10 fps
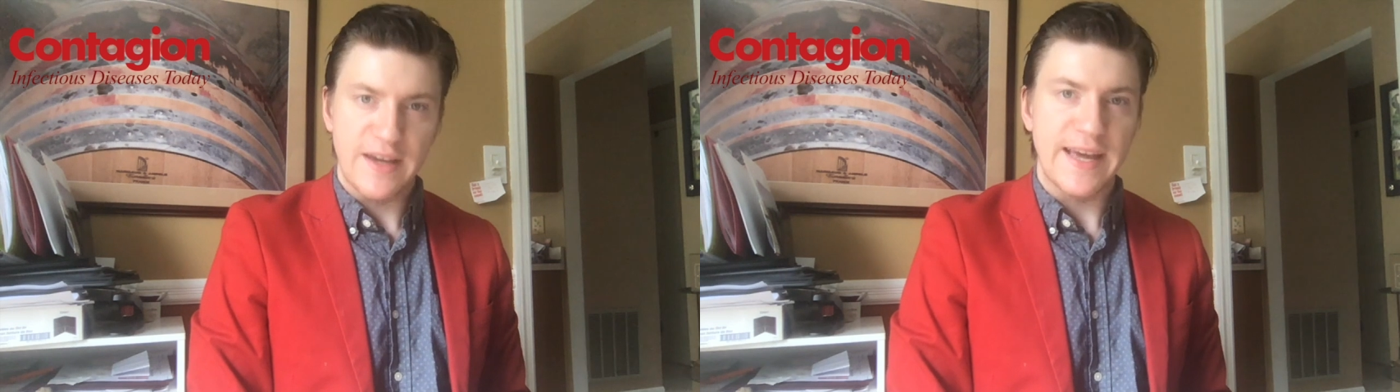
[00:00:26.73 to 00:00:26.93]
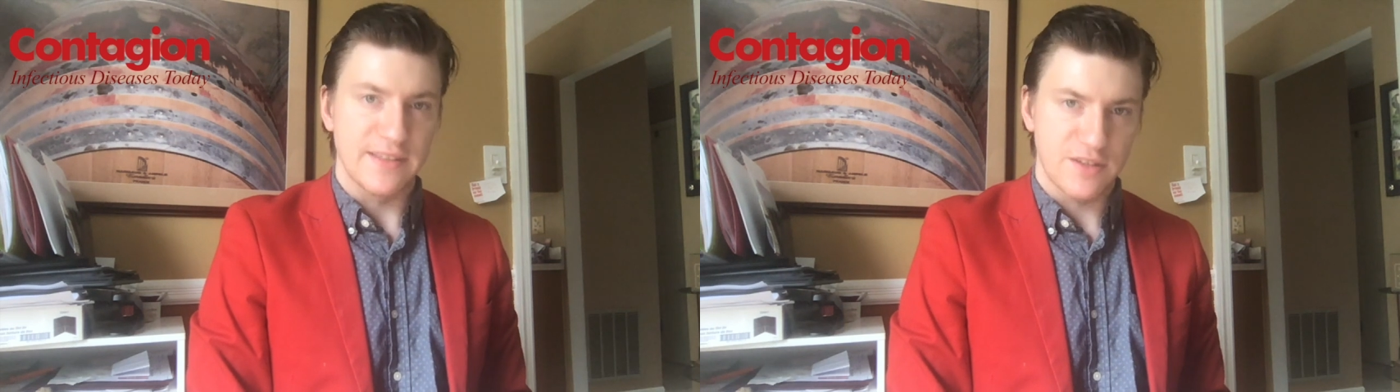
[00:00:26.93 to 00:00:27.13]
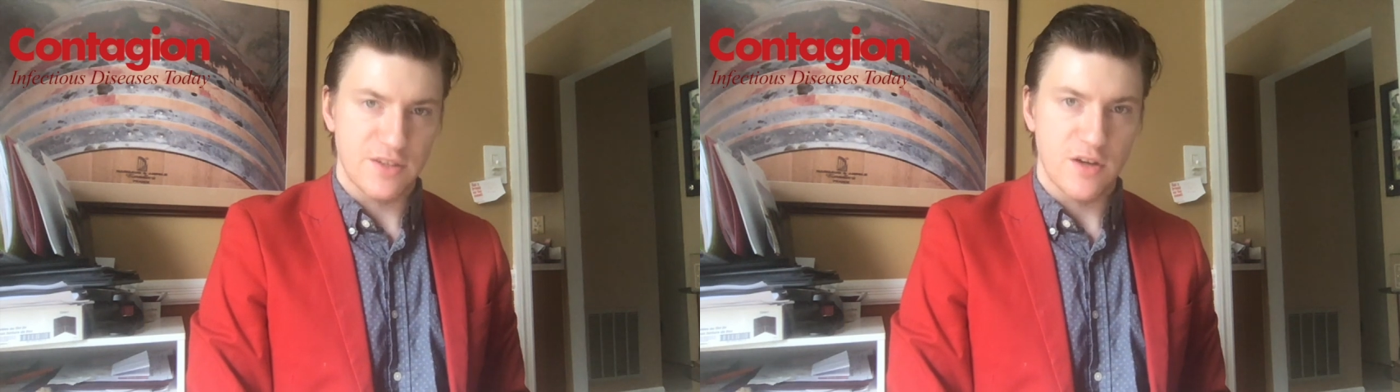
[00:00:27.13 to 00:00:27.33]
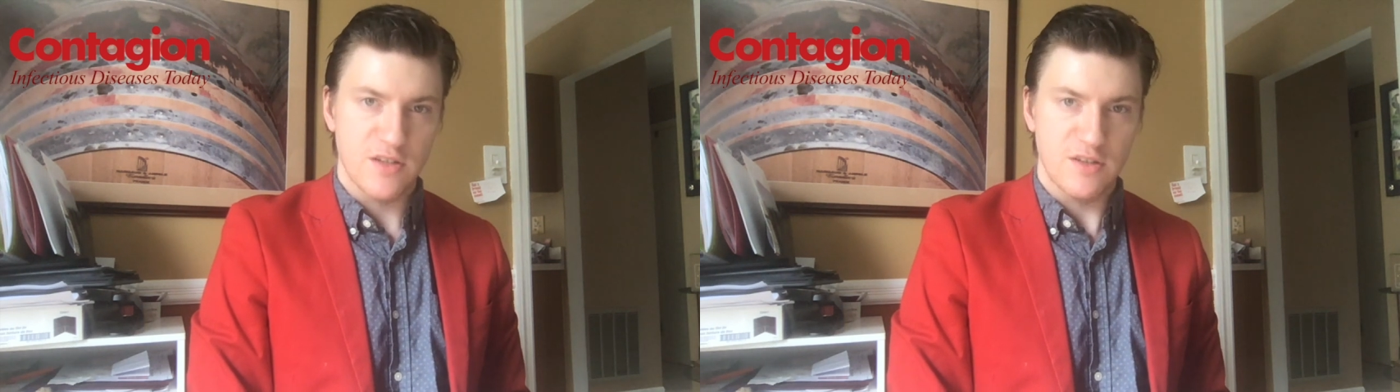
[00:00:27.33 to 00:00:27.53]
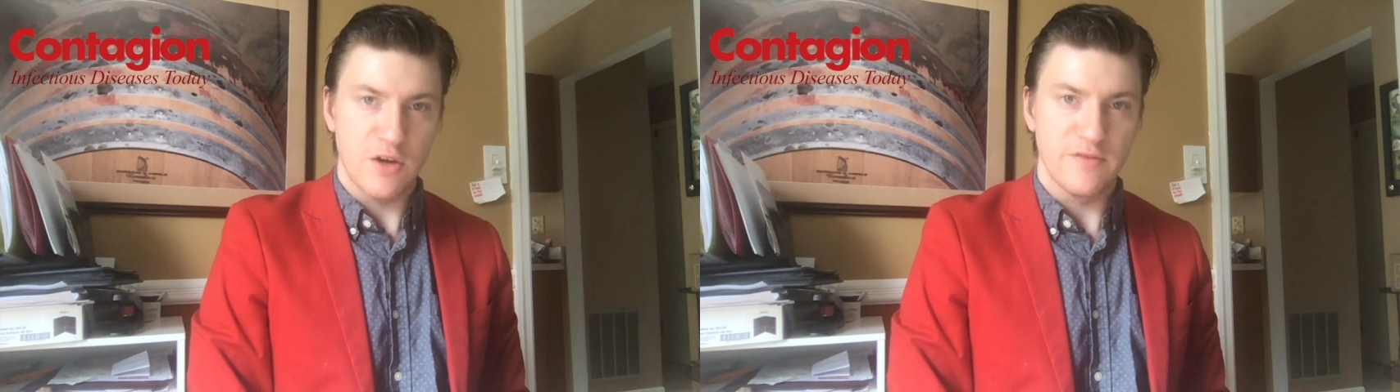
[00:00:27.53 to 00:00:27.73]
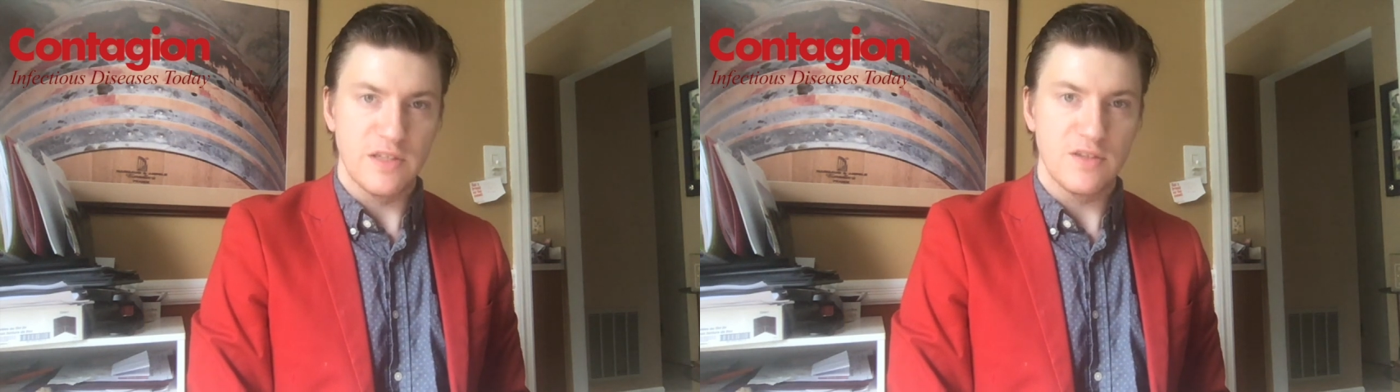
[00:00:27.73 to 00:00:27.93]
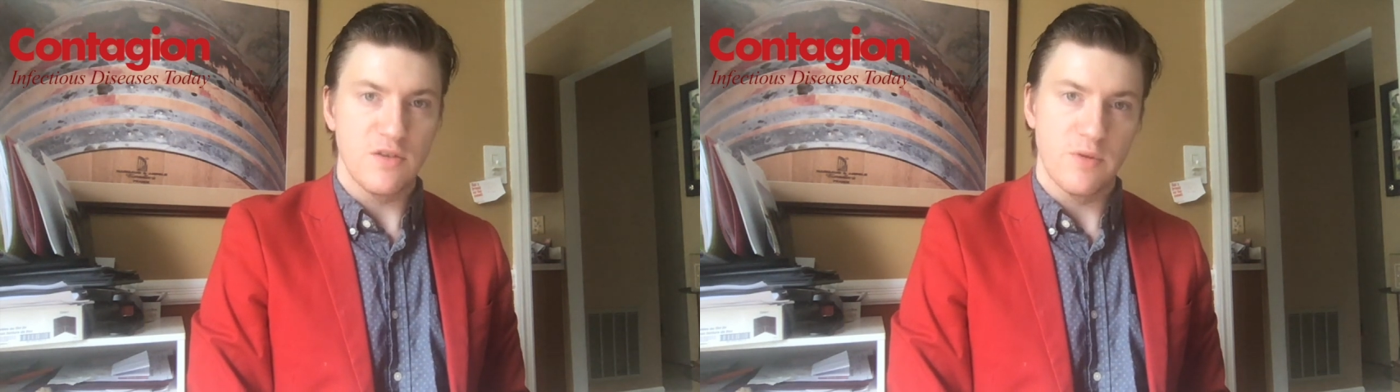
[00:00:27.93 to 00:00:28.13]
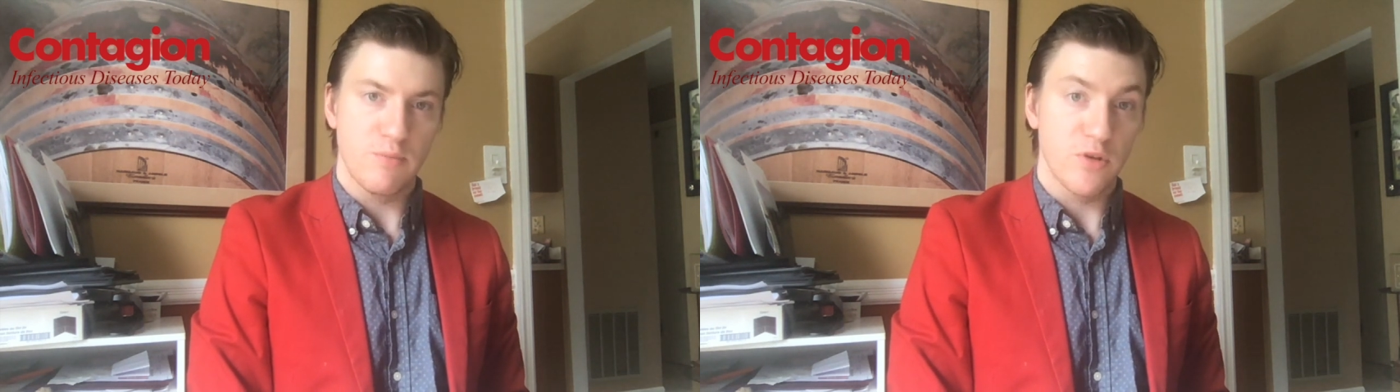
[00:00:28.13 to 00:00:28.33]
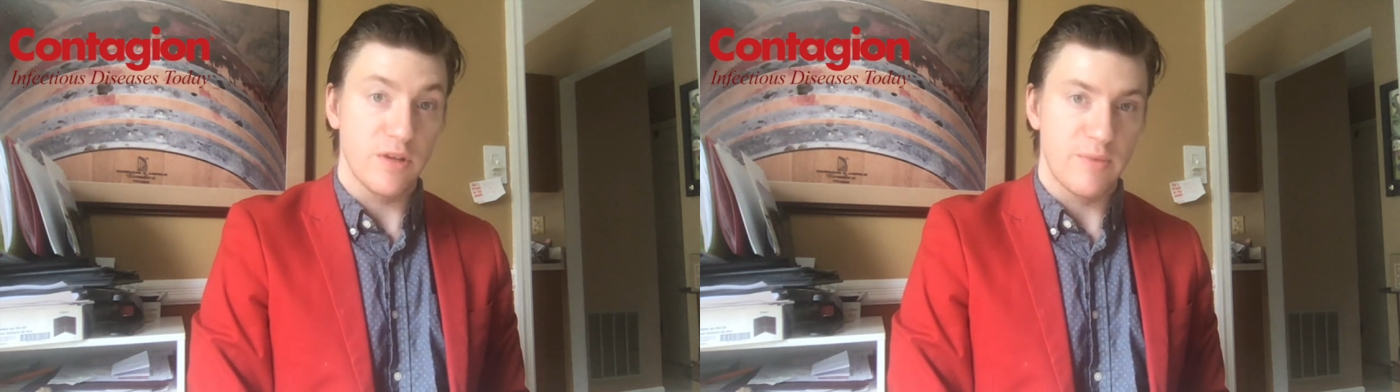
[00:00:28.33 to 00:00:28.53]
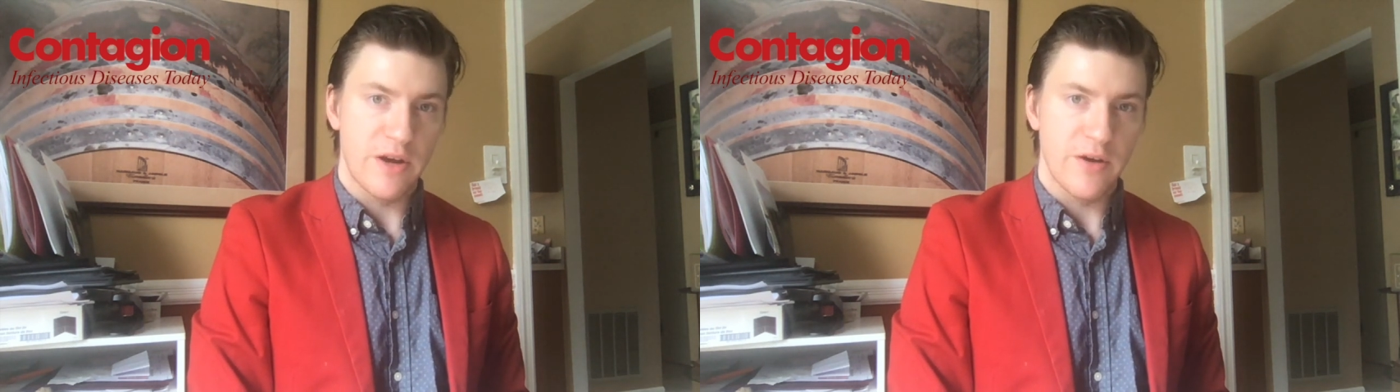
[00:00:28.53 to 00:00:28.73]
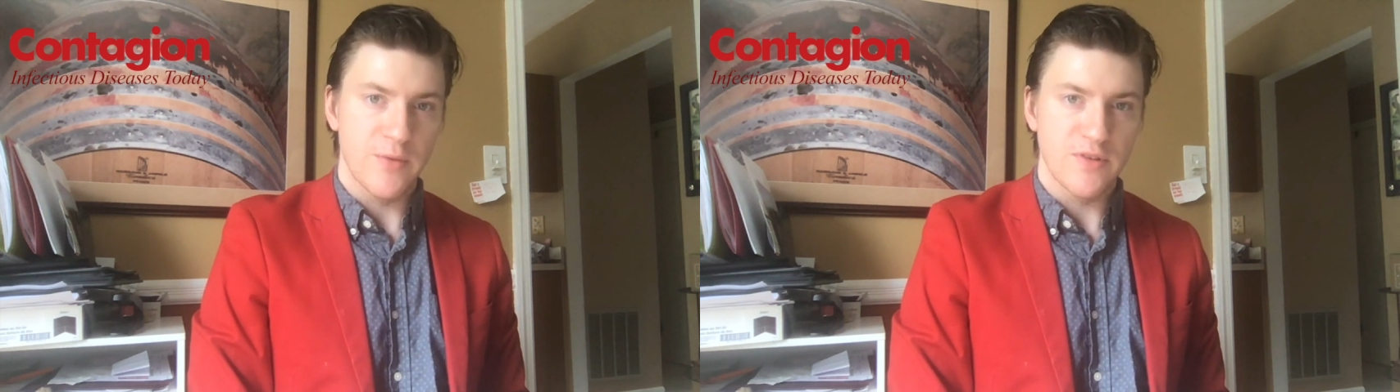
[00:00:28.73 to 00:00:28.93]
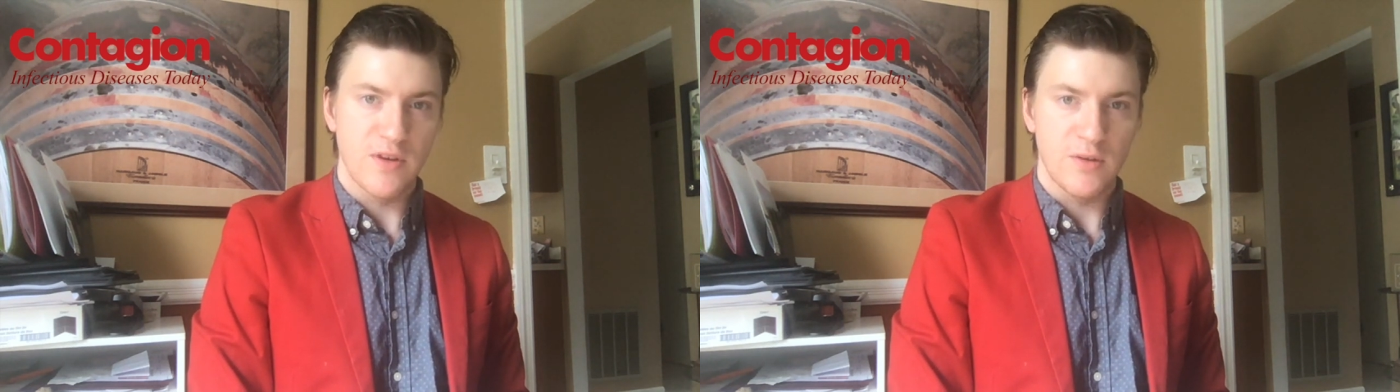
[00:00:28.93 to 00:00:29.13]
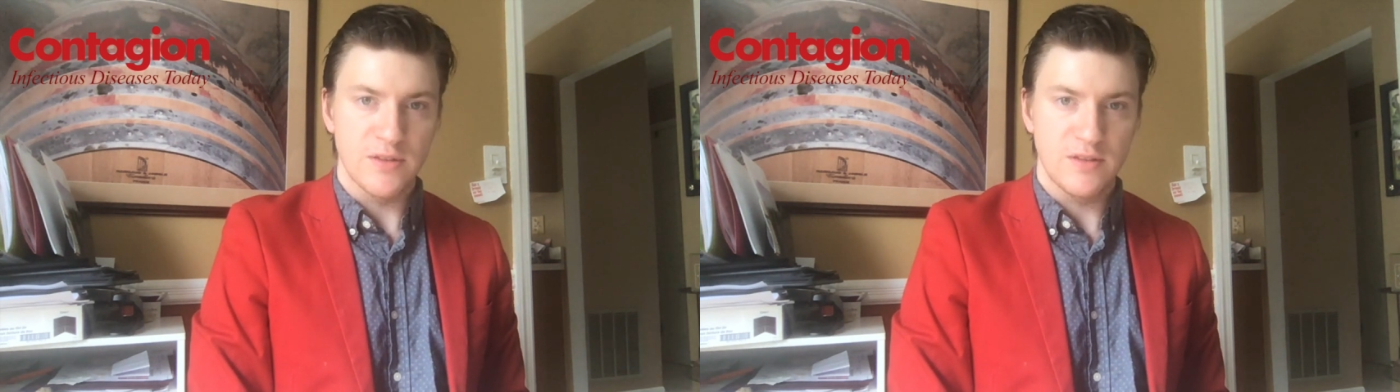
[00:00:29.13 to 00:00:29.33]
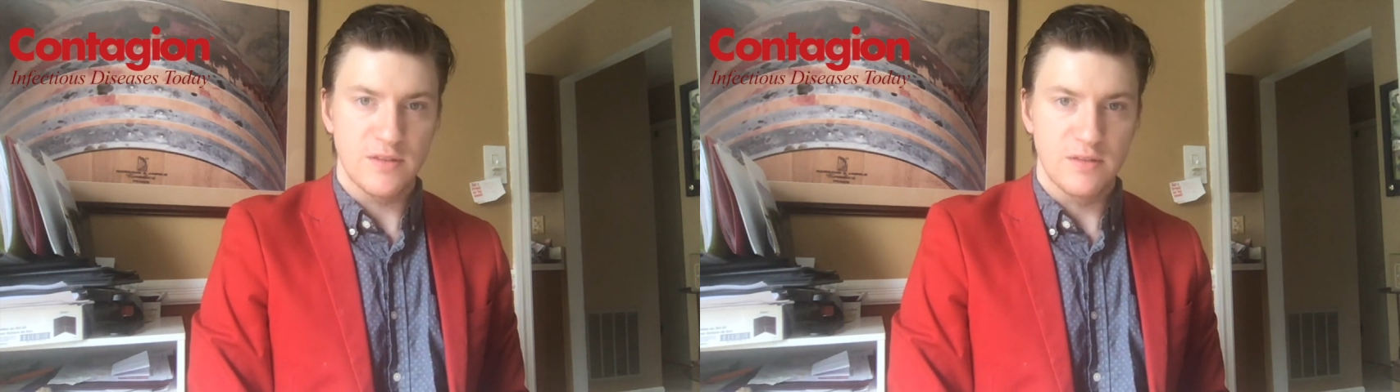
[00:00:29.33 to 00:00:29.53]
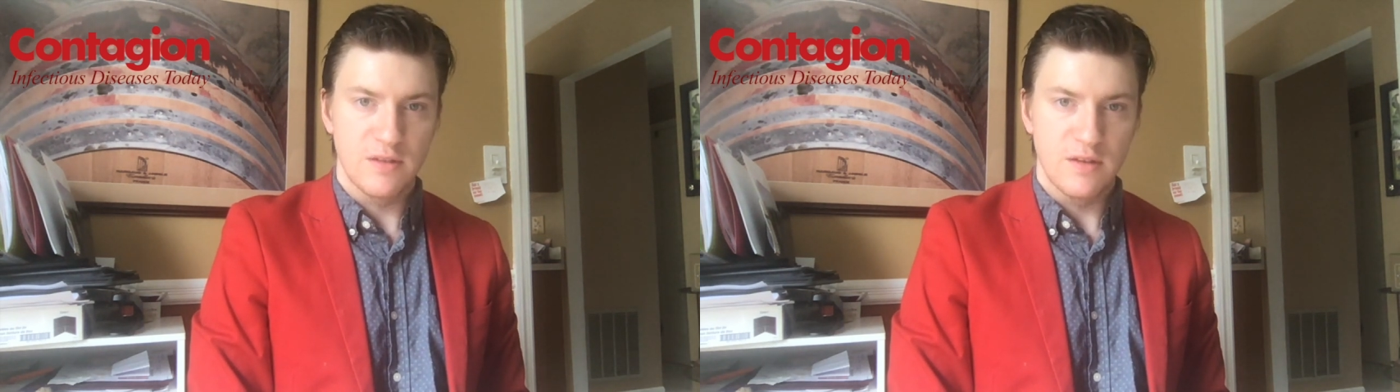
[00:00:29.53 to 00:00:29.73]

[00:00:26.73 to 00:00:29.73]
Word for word: against SARS CoV 2 in preliminary results.